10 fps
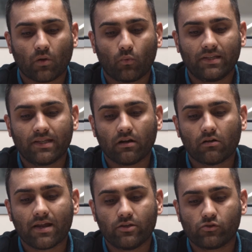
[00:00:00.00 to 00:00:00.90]
We did
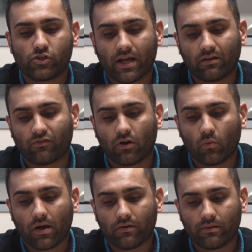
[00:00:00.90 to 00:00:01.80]
our annual check for our
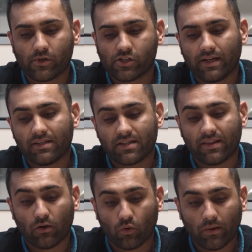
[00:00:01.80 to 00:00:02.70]
welding machines and
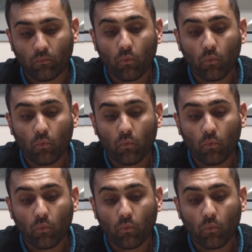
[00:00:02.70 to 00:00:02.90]
that all went